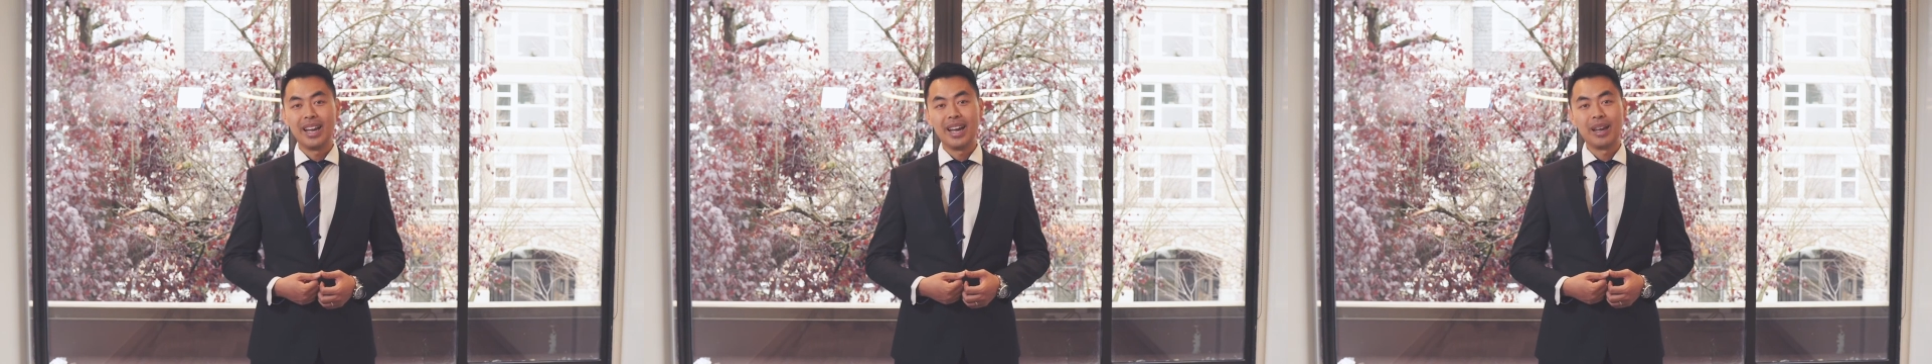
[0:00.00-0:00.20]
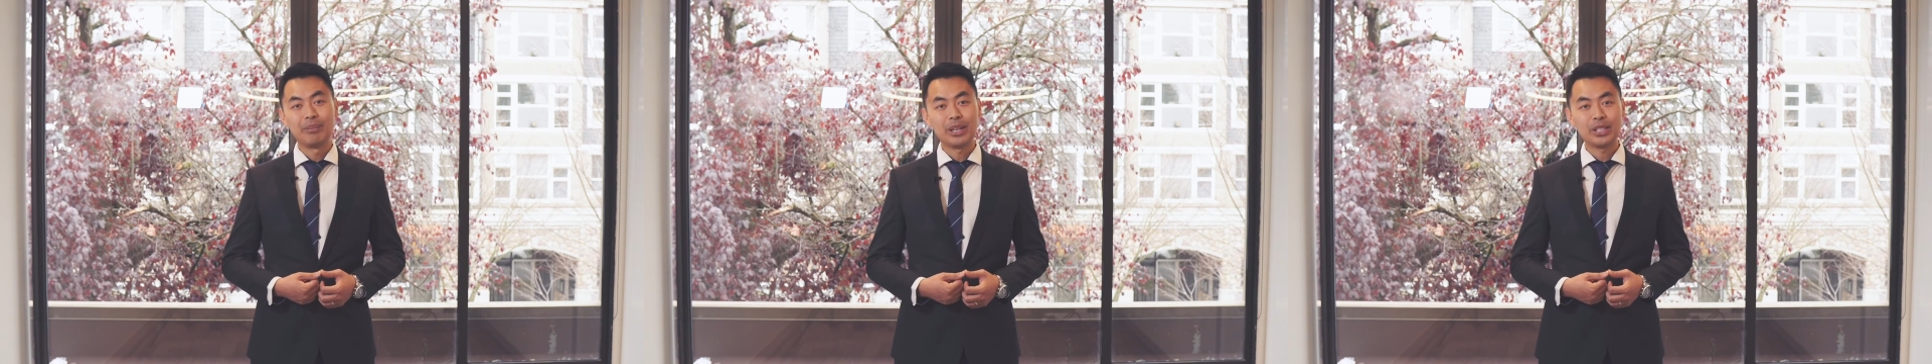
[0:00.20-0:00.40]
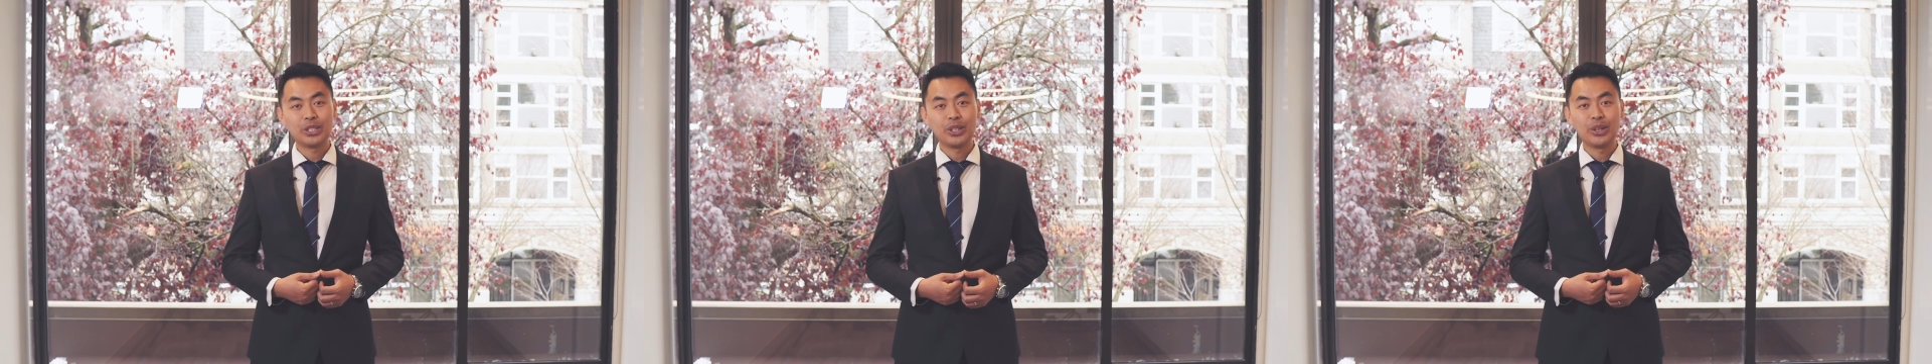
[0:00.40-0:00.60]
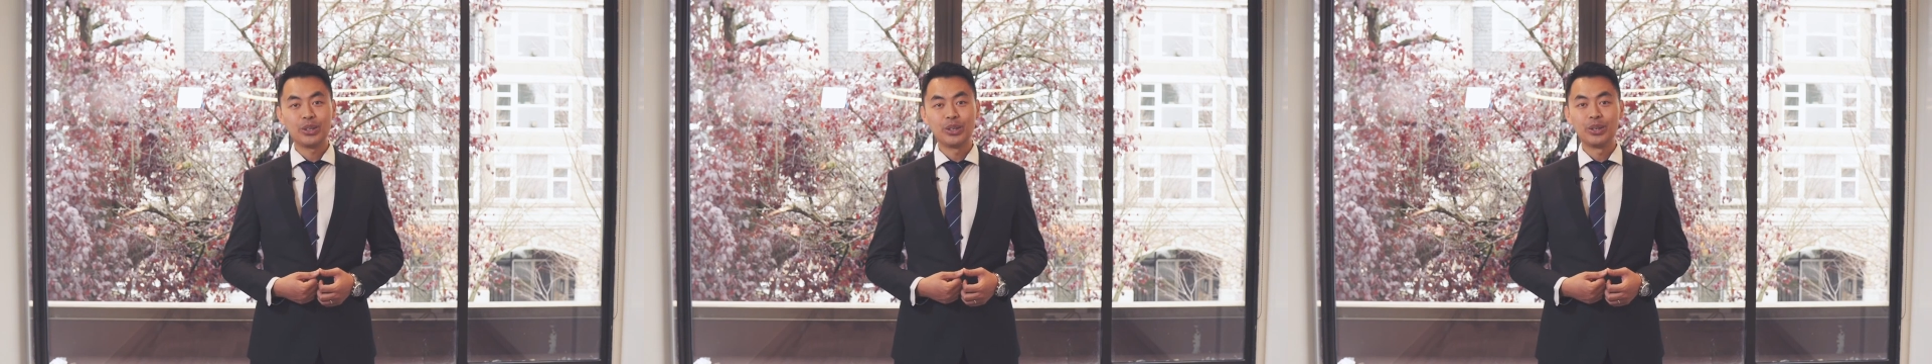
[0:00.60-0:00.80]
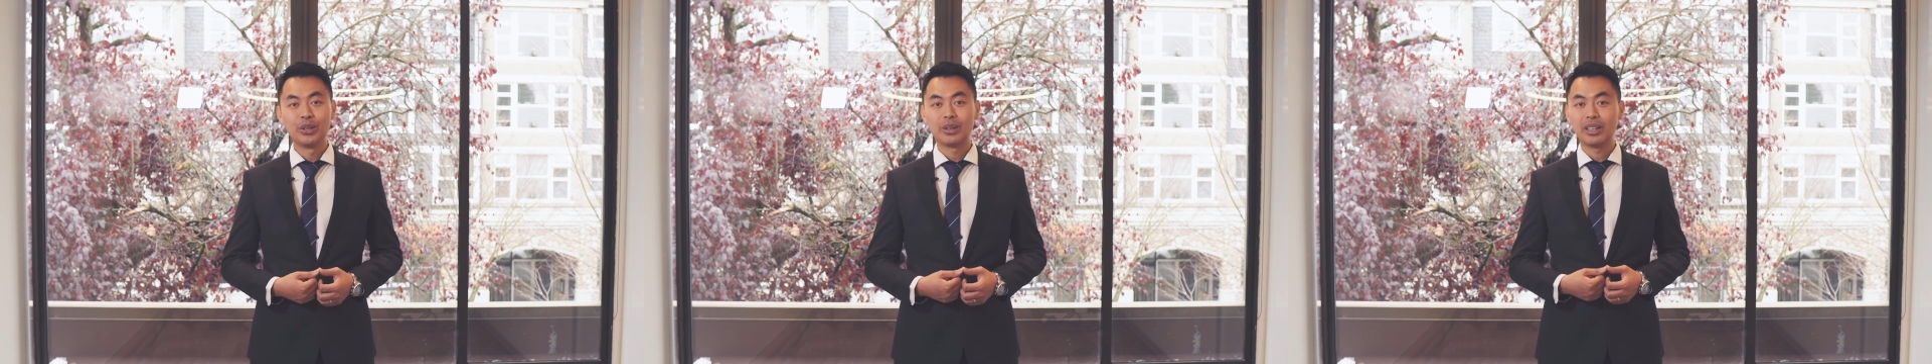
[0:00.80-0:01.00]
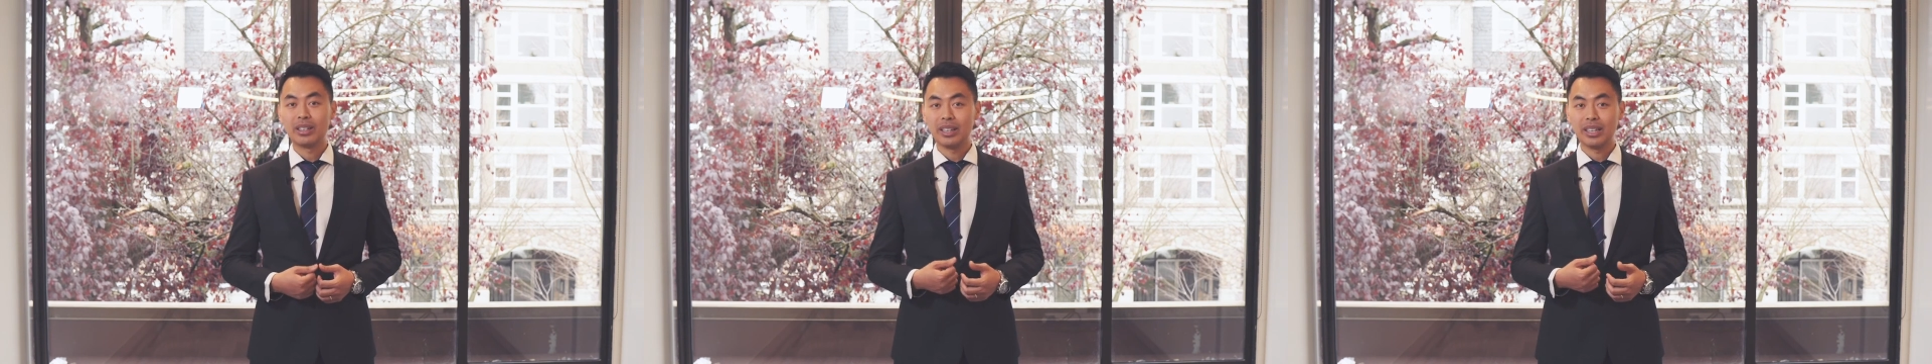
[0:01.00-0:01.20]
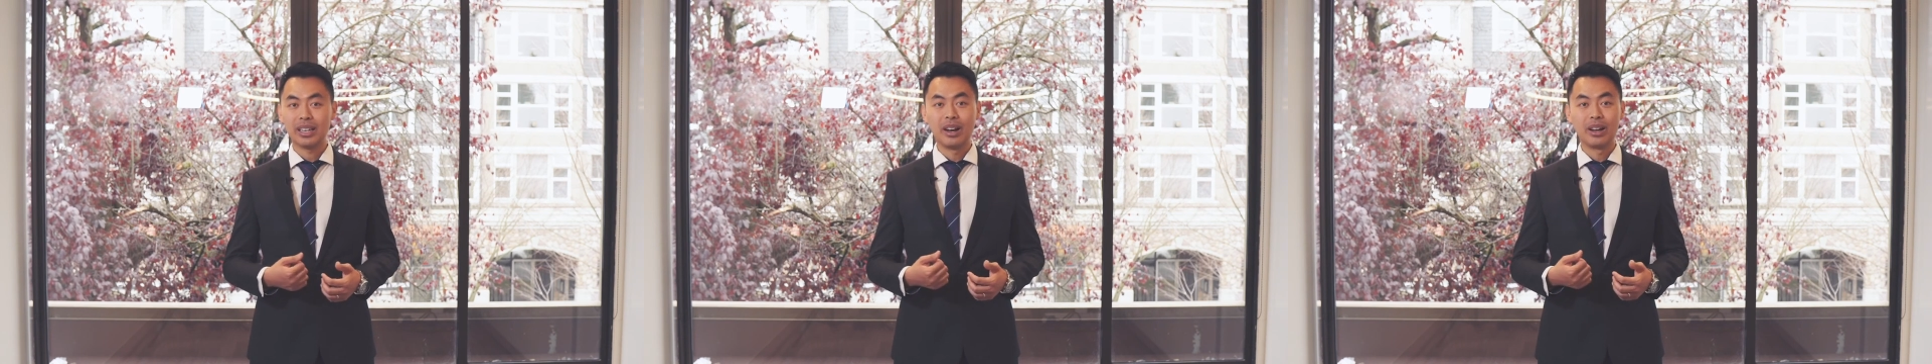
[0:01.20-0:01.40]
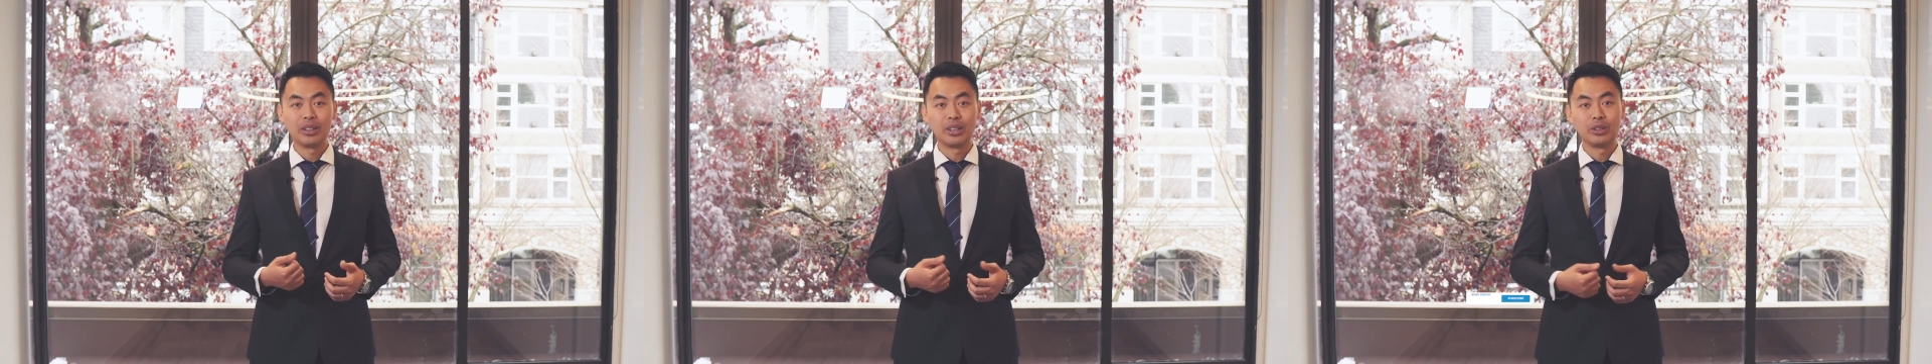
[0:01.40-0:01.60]
And make sure you click
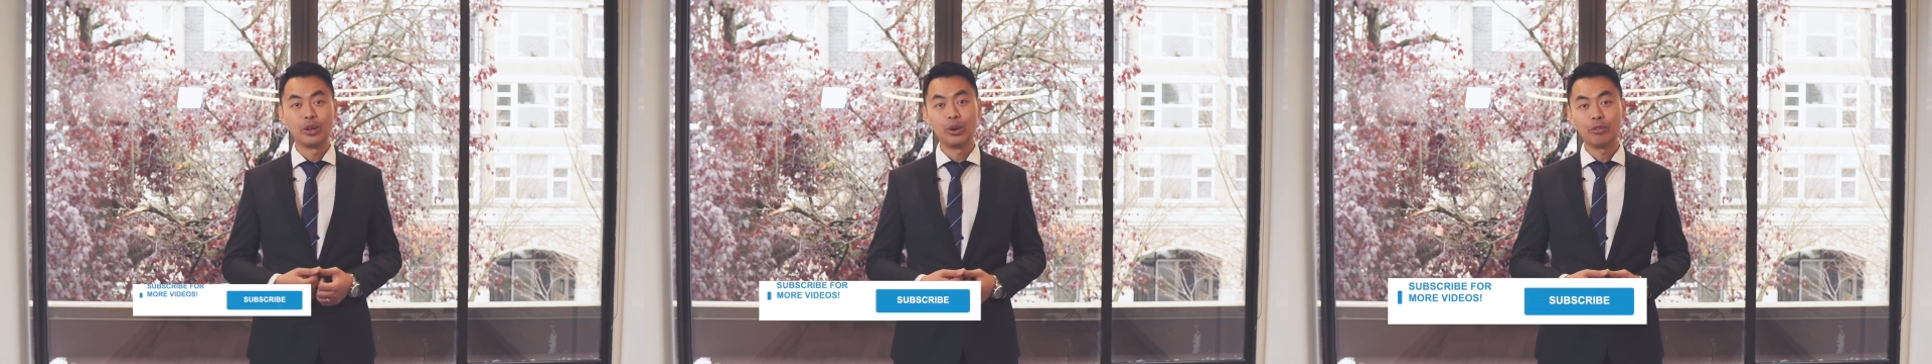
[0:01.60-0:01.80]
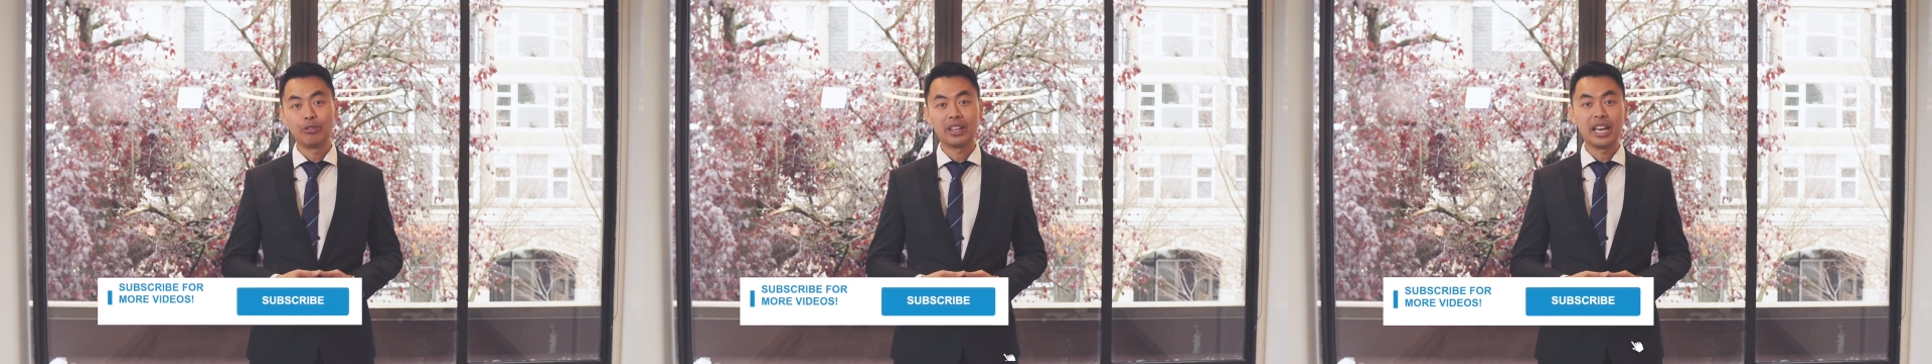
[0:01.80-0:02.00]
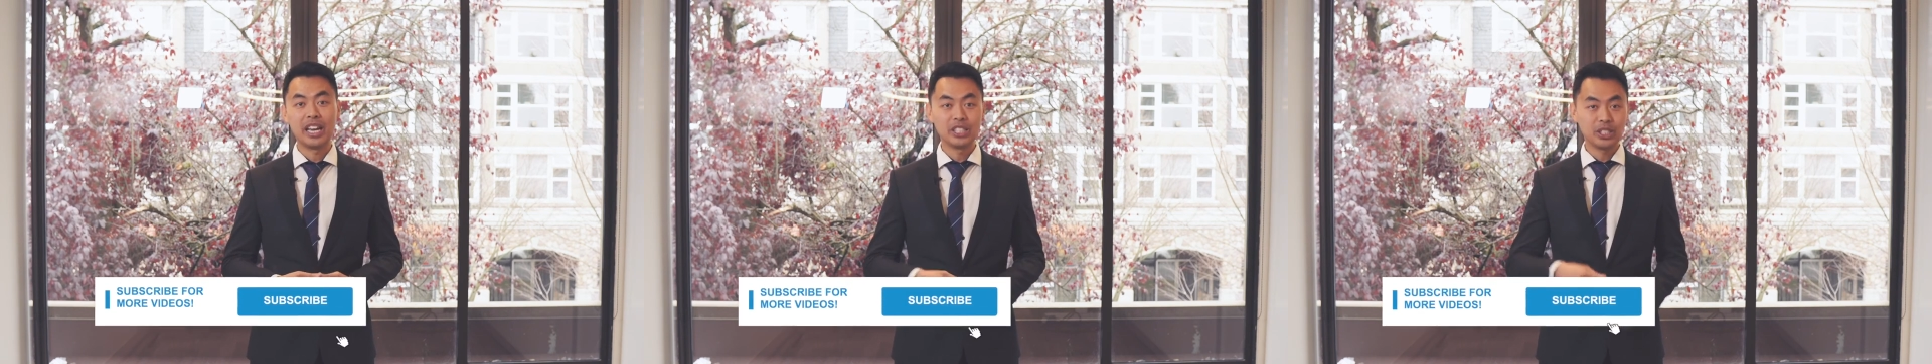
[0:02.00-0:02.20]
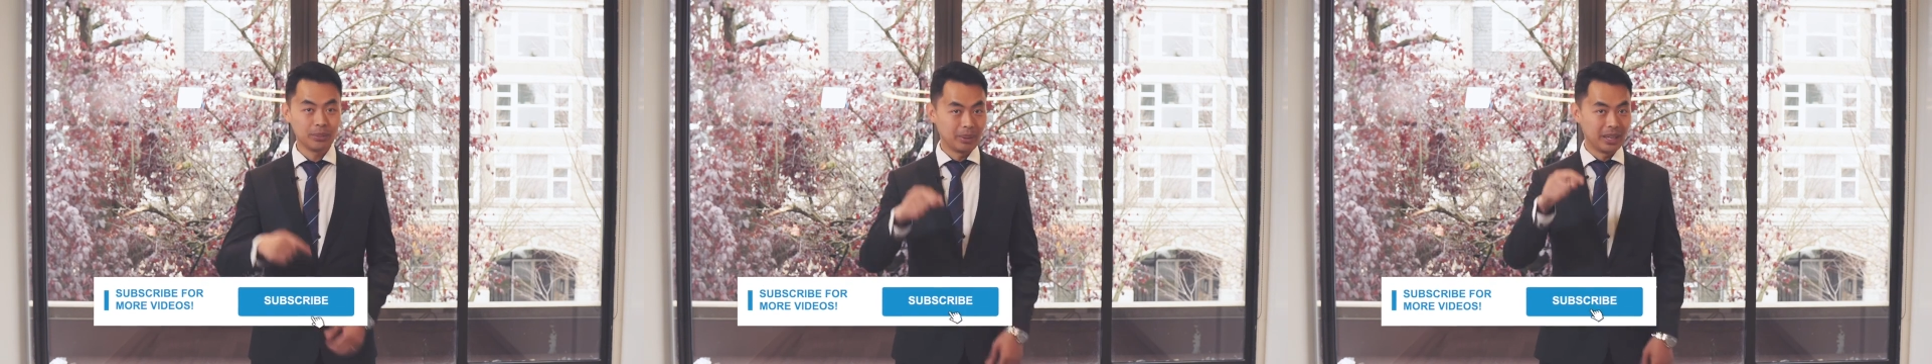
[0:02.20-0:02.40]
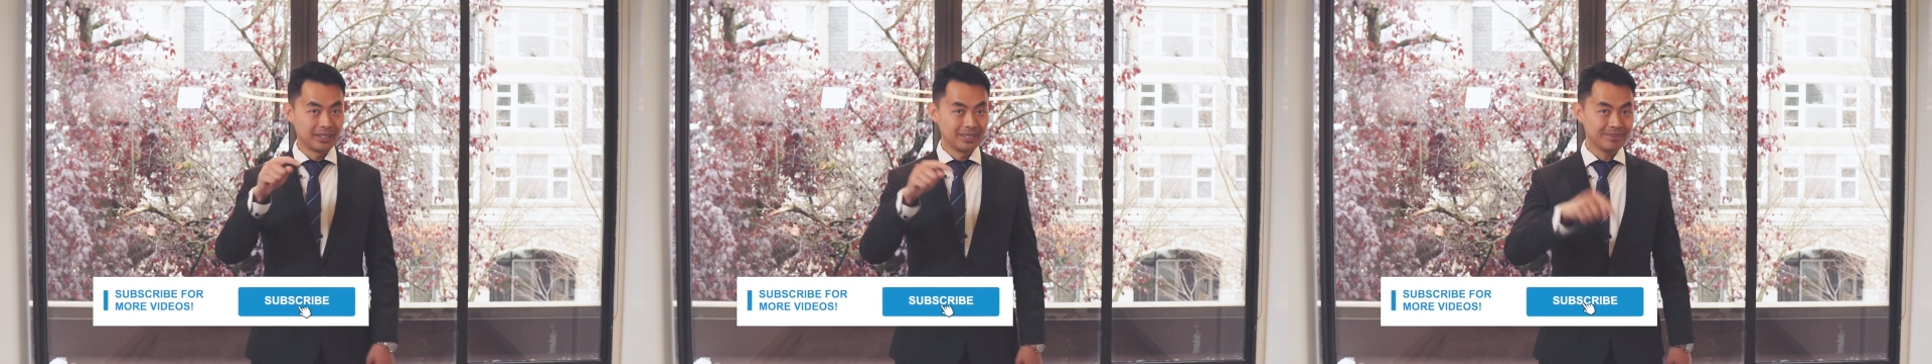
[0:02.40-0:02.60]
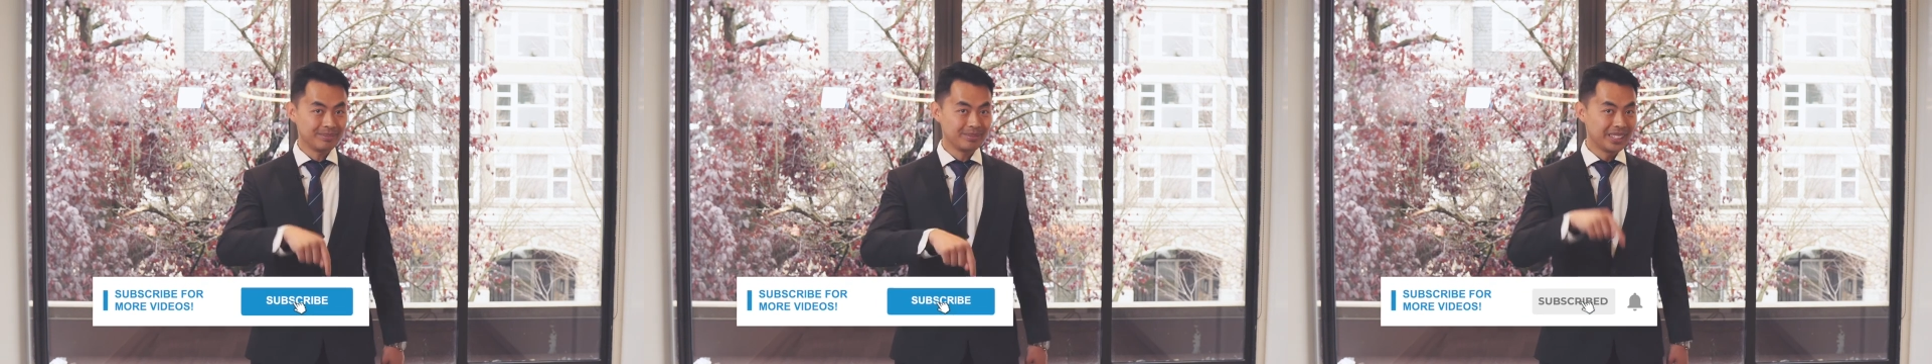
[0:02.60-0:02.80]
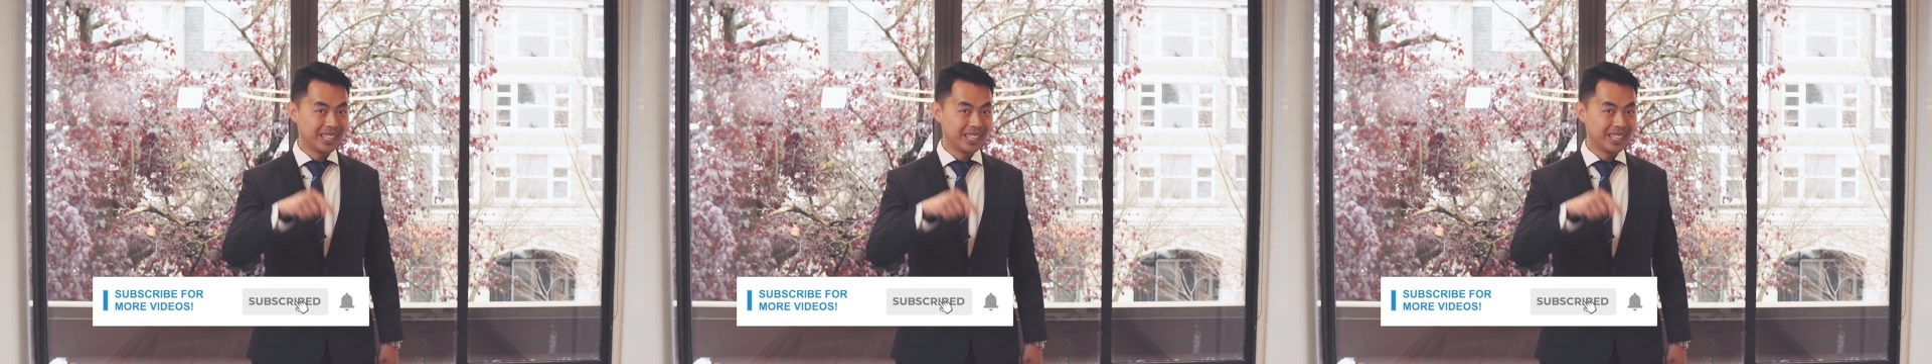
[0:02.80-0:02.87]
on the notification button